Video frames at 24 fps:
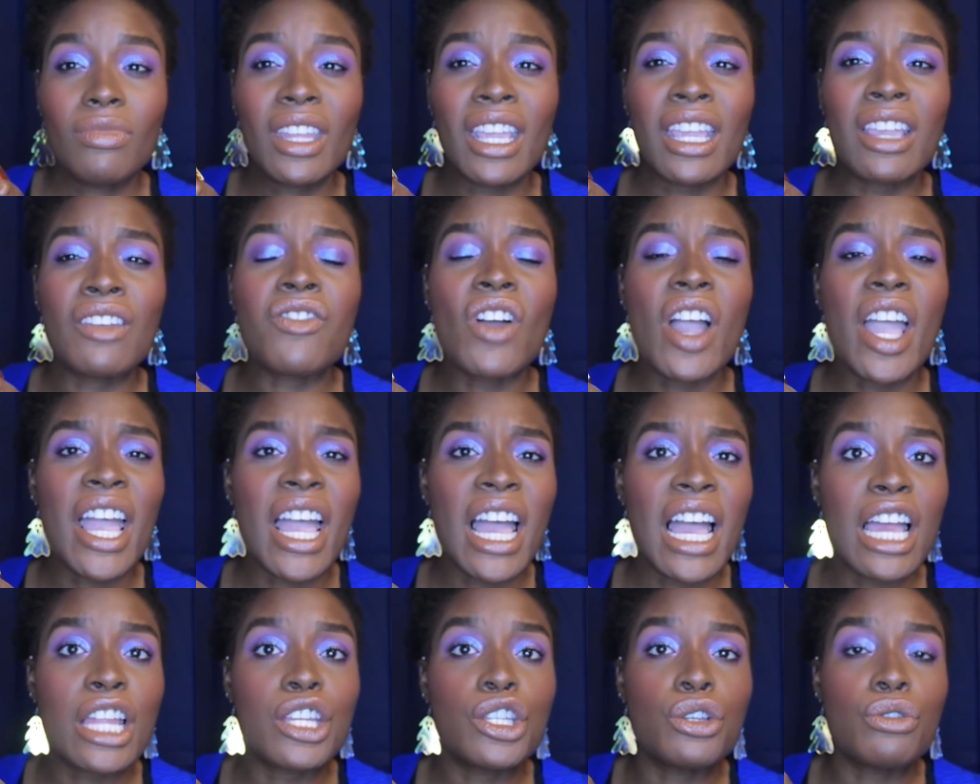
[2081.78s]
If I
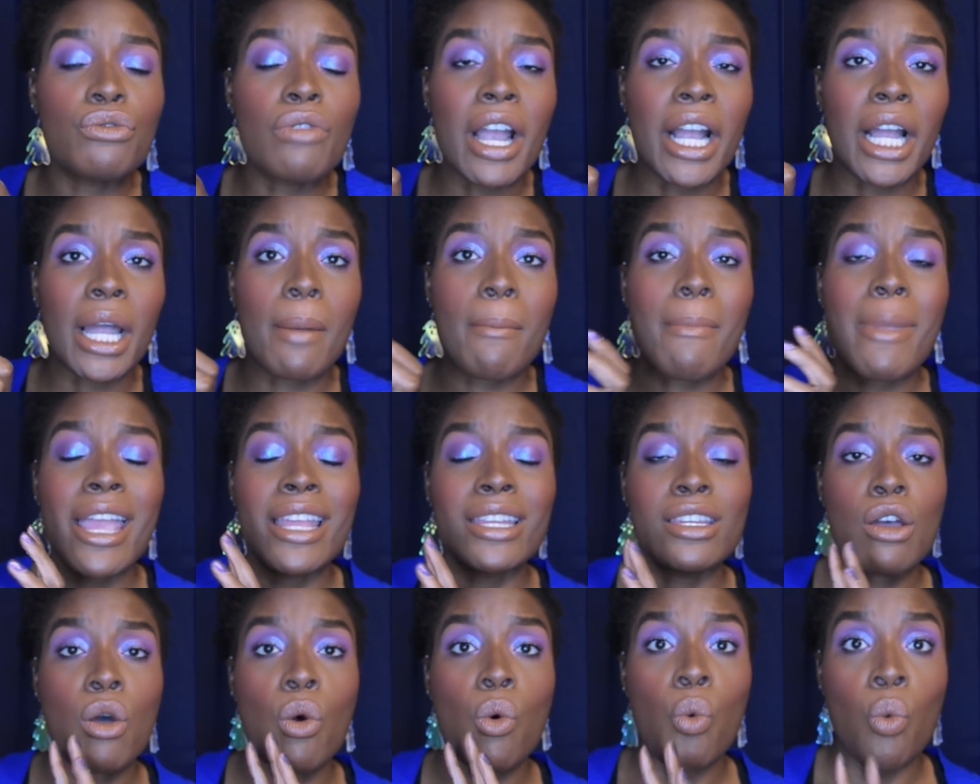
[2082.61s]
had to
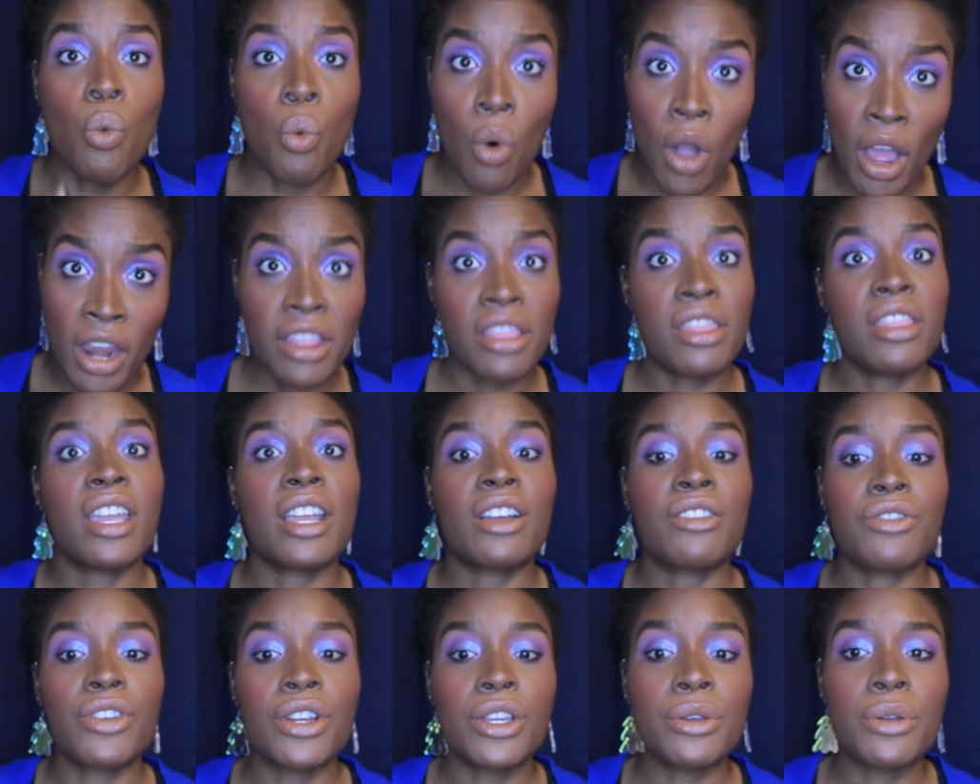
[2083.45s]
recommend one
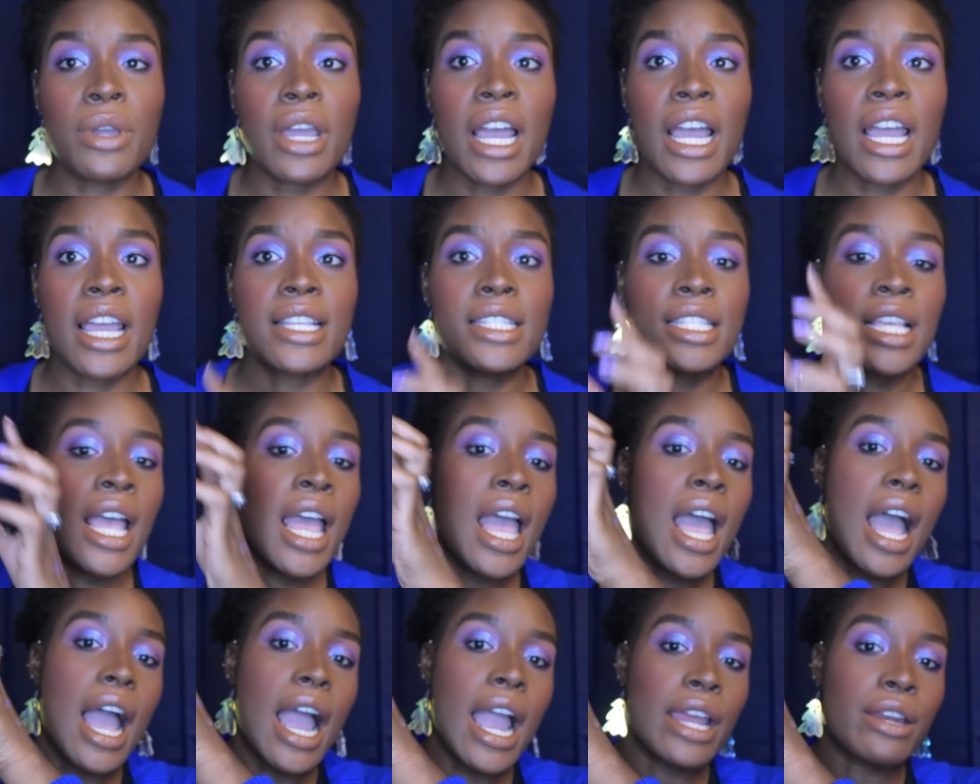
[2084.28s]
thing for you guys,
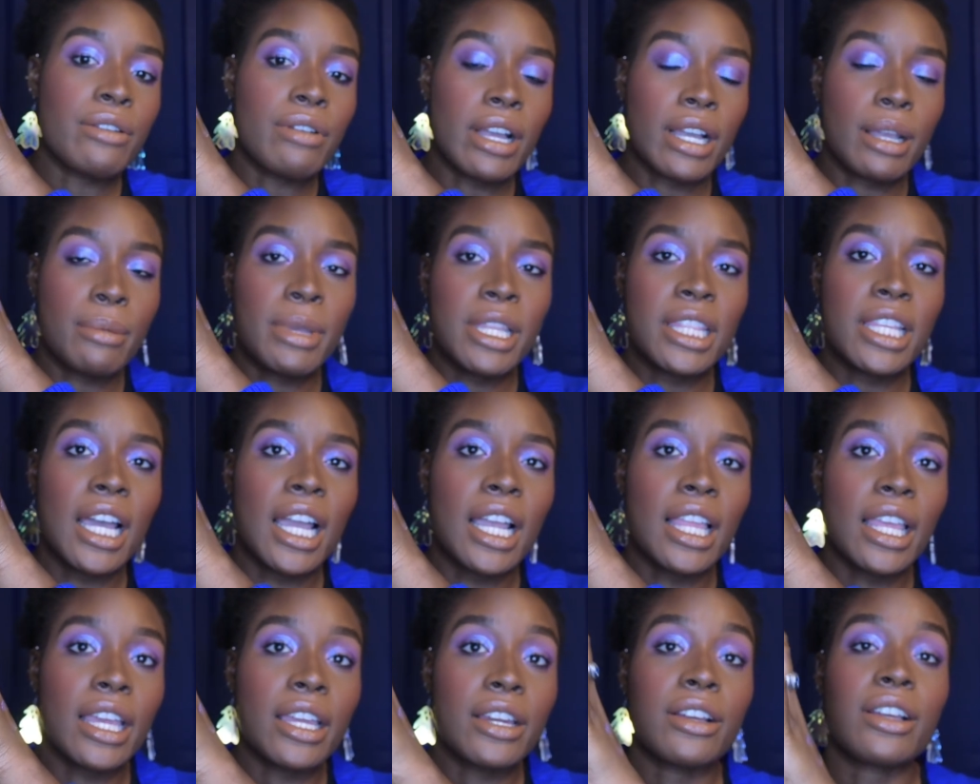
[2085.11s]
I'd recommend the
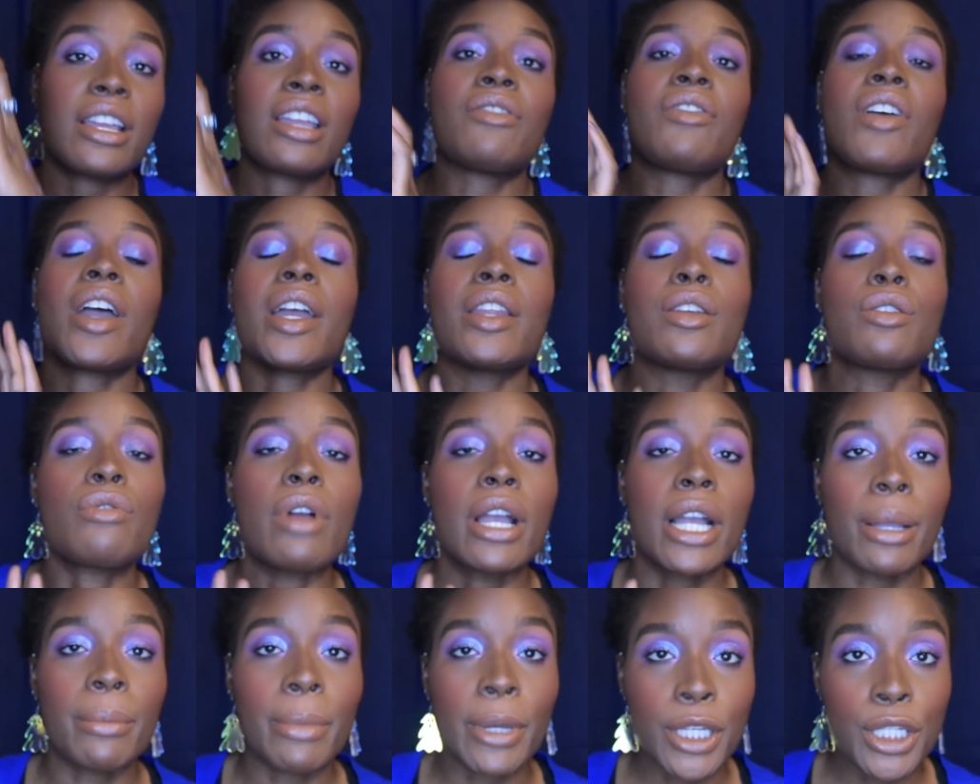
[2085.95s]
highlighter. If I had to
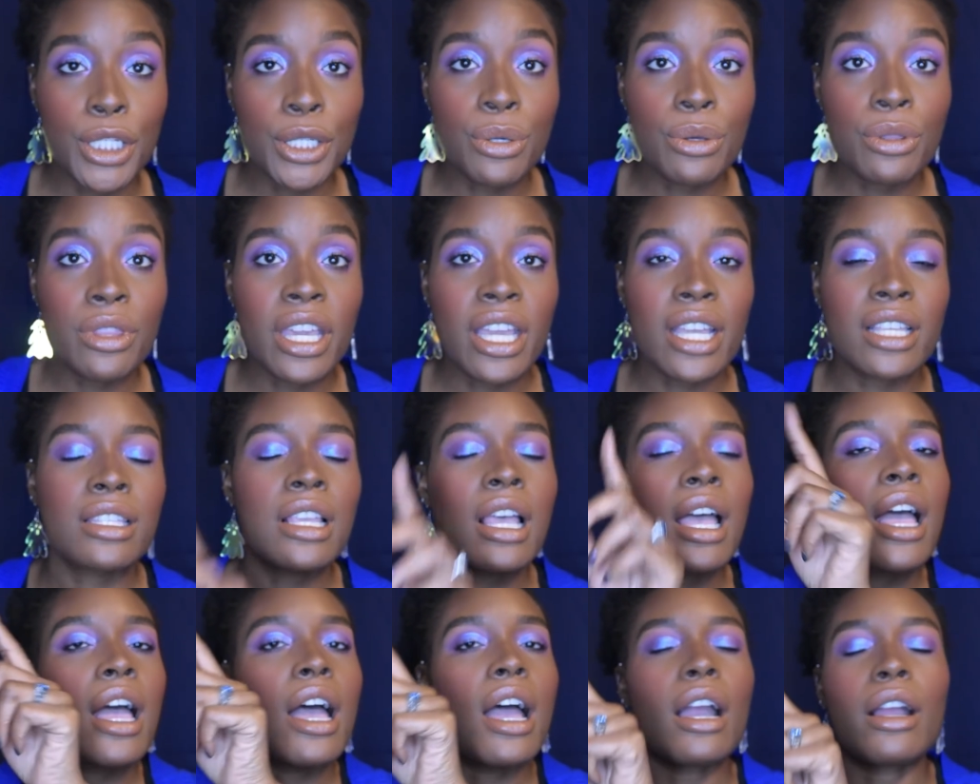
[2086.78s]
recommend two things,
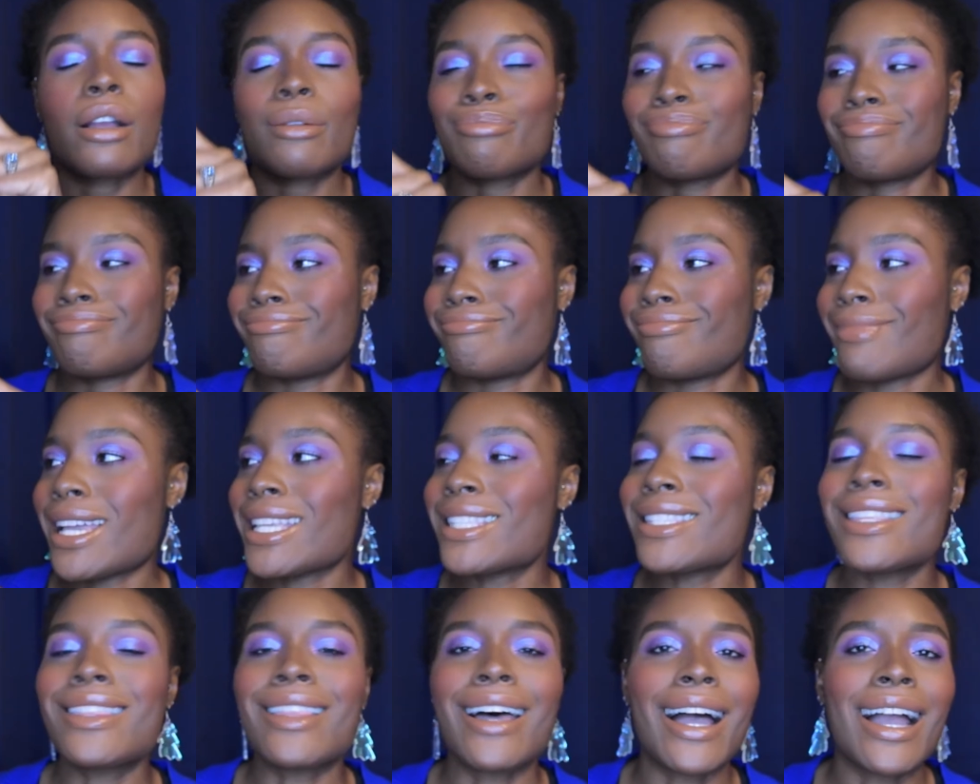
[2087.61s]
or I
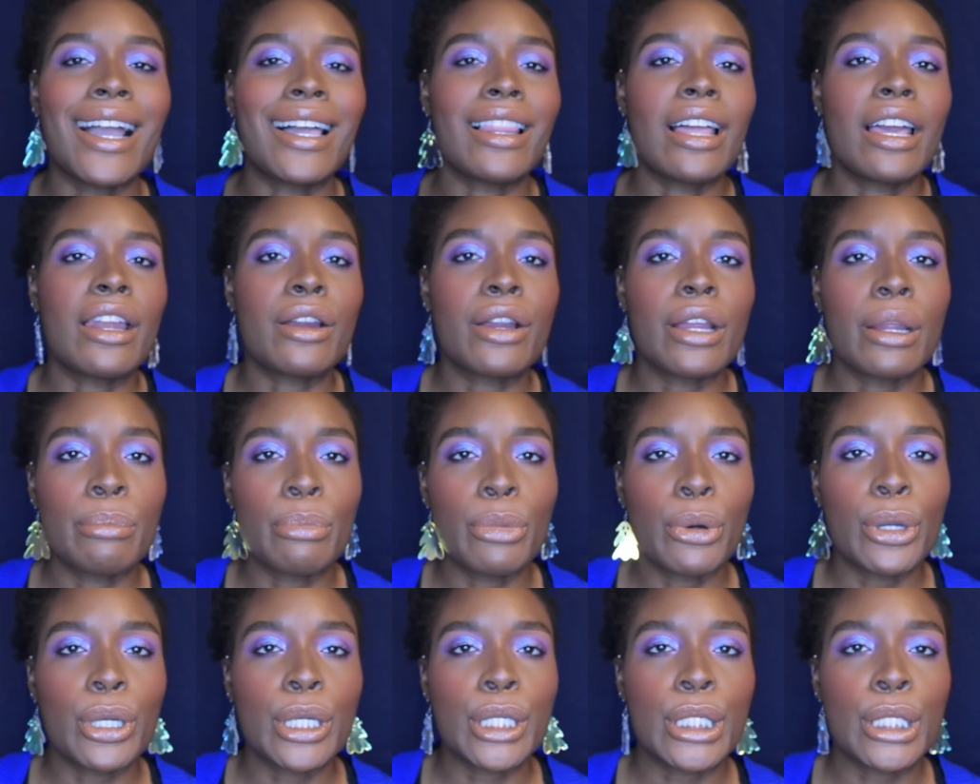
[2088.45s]
said the highlighter and
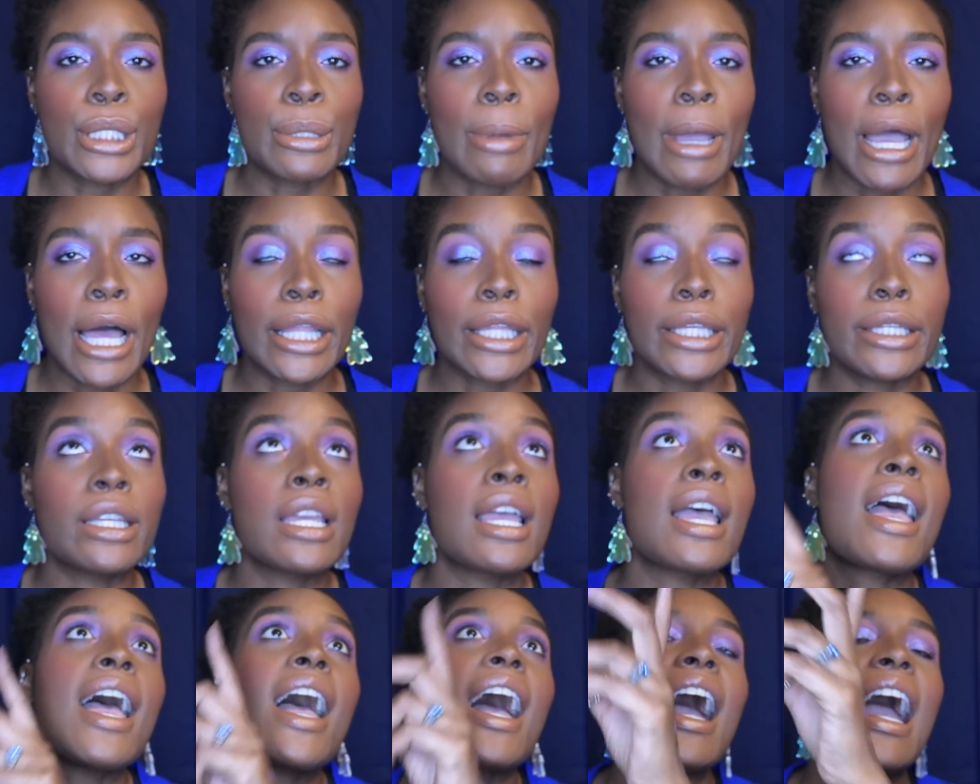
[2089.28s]
pointed to the palette,
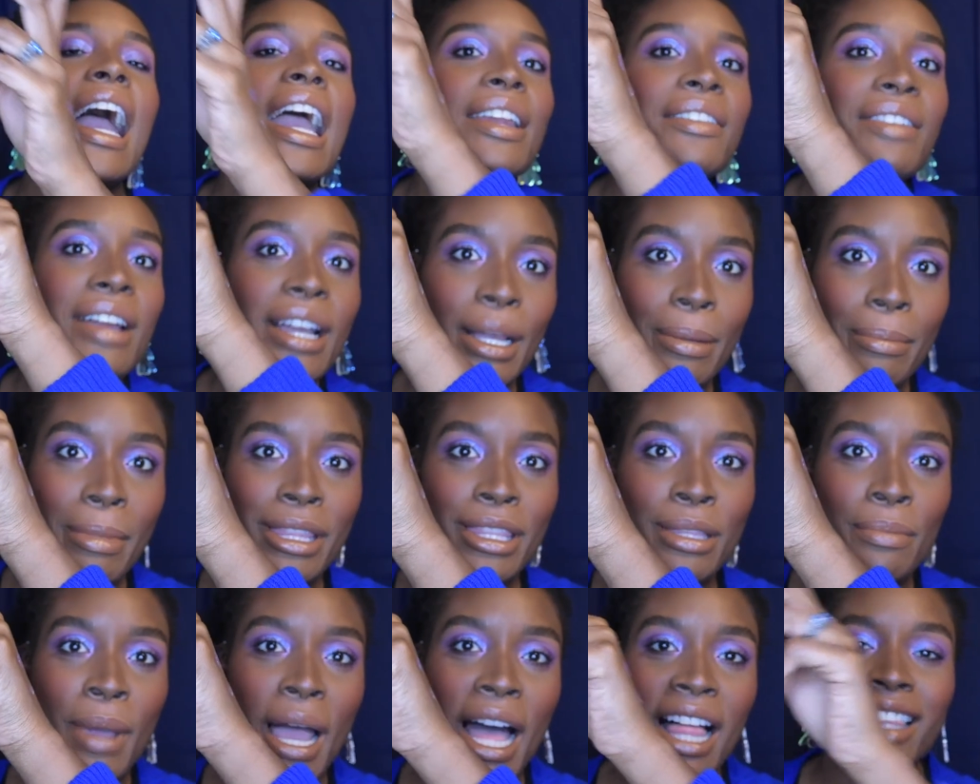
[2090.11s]
I'd
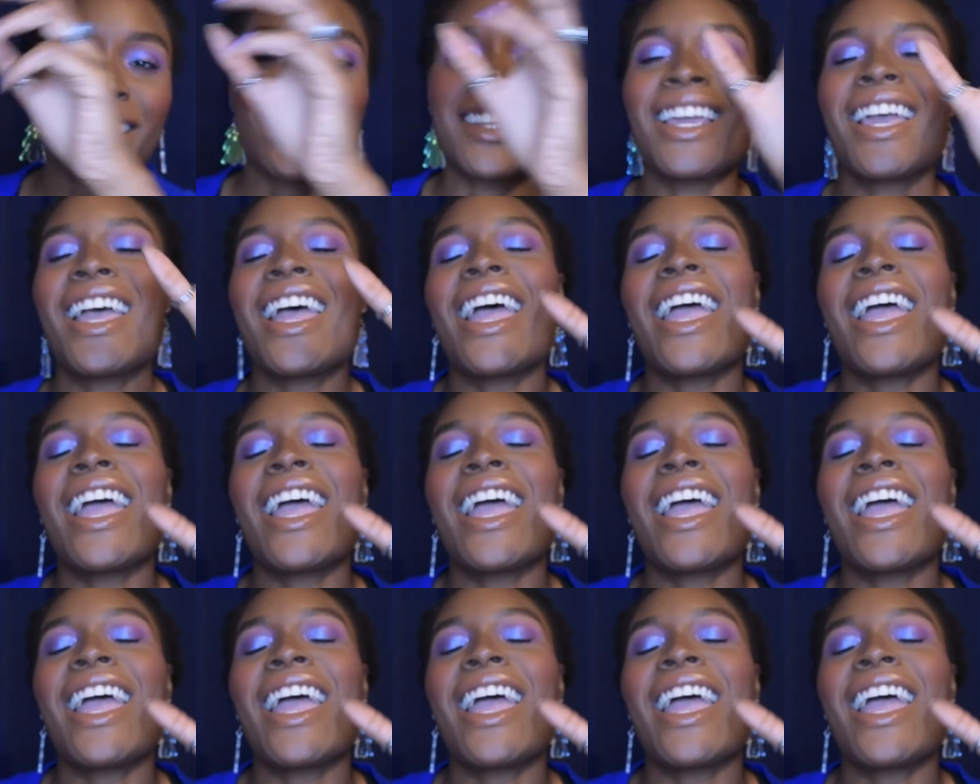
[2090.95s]
recommend the palette.